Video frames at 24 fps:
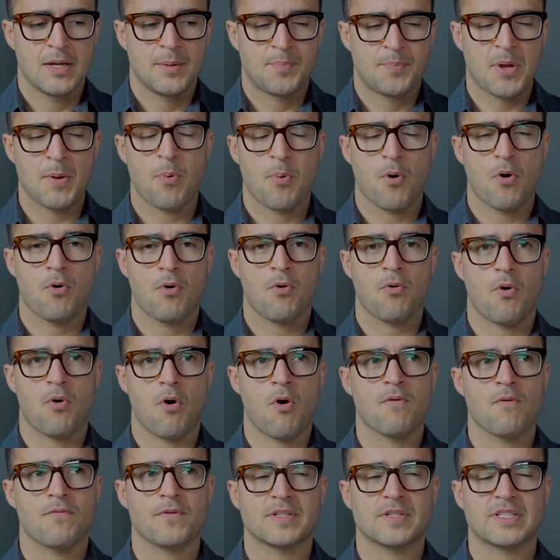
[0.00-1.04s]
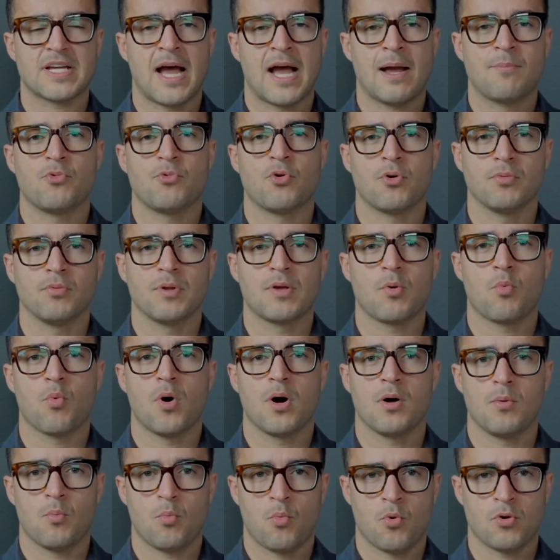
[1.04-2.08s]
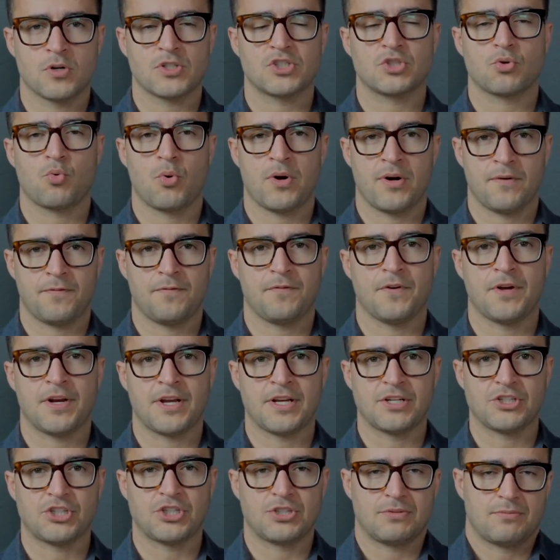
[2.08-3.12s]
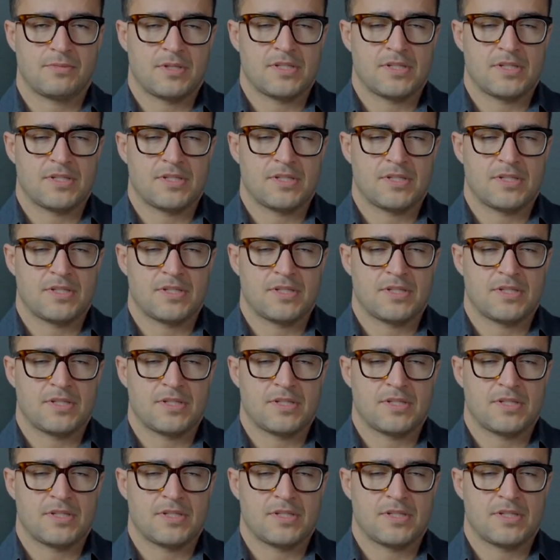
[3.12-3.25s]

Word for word: people over time normally want more square footage.